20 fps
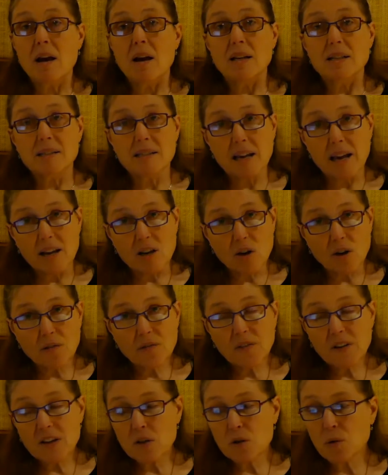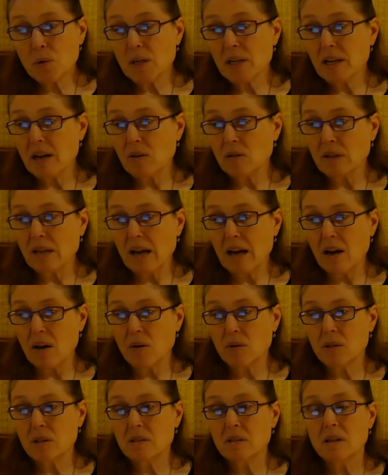saying our fingering out
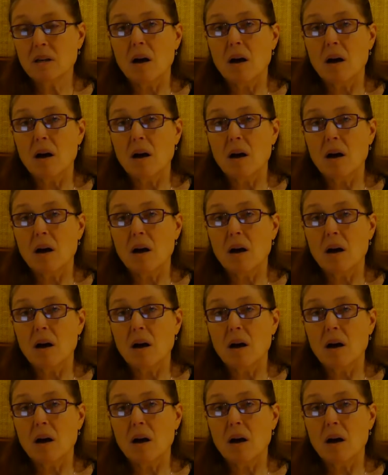loud.